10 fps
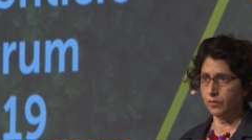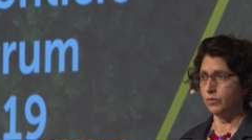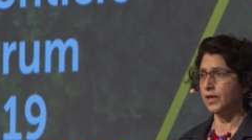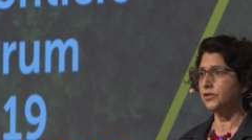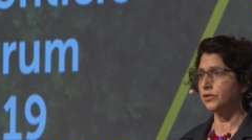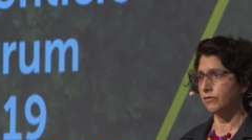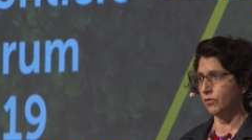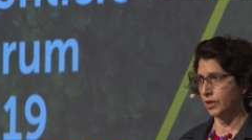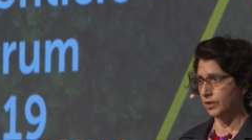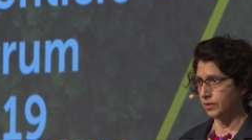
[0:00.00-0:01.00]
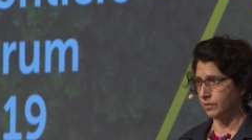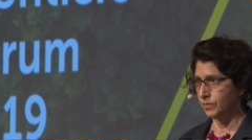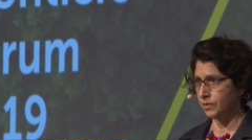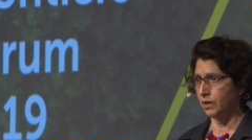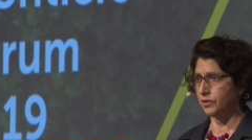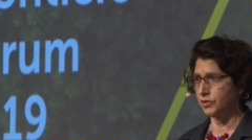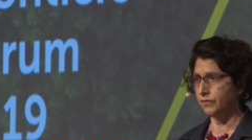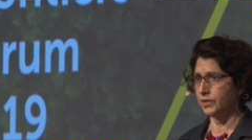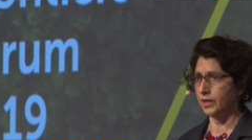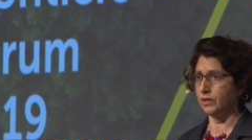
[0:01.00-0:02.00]
The ranges of organisms are
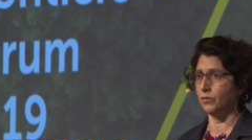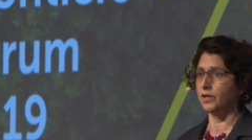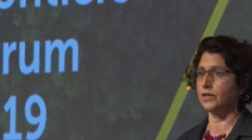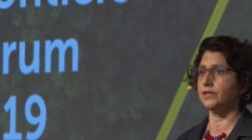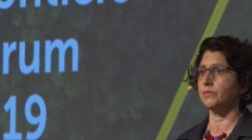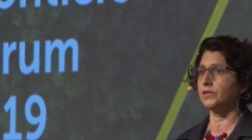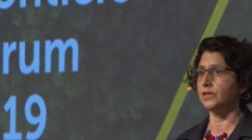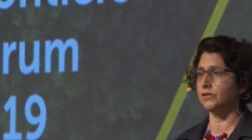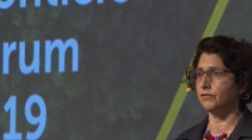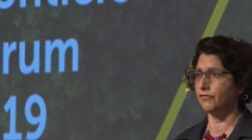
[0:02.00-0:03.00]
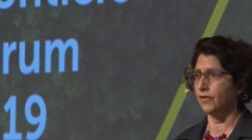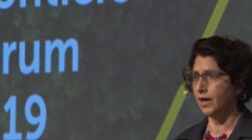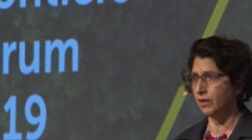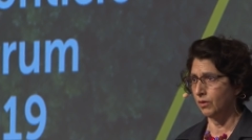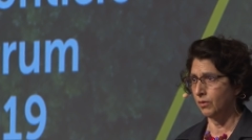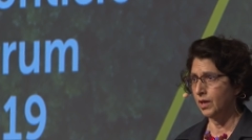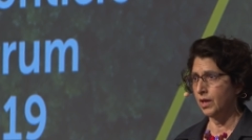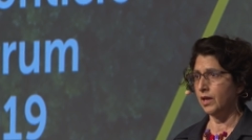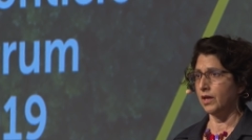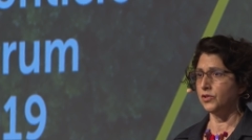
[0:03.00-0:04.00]
shifting, and the organisms need to follow
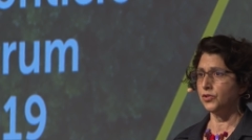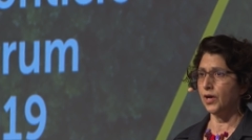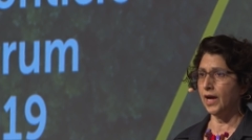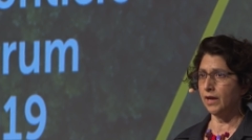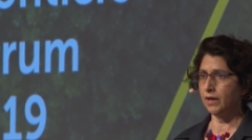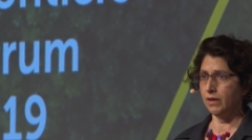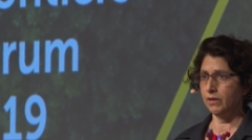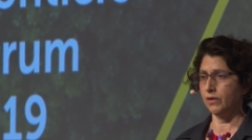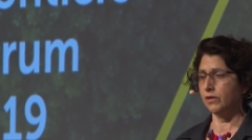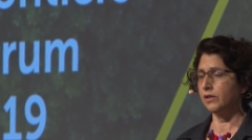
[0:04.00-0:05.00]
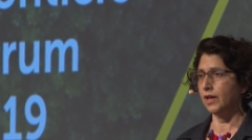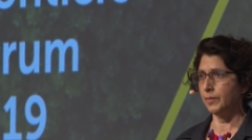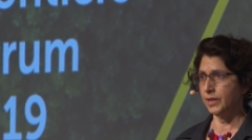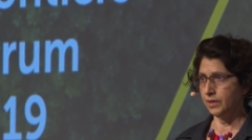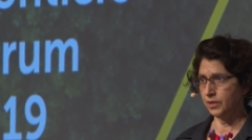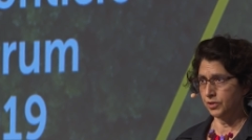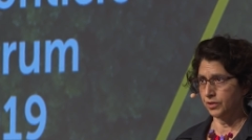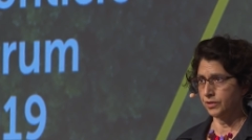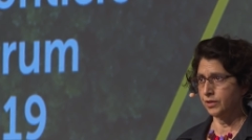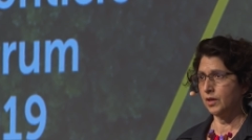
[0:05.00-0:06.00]
and track their climate
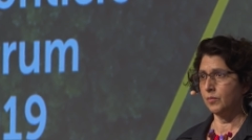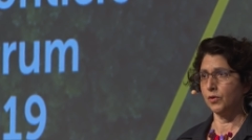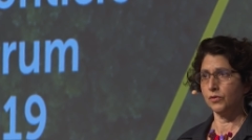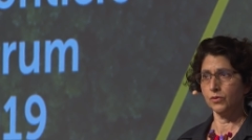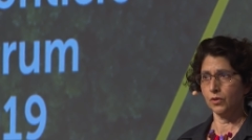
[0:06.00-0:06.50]
niches both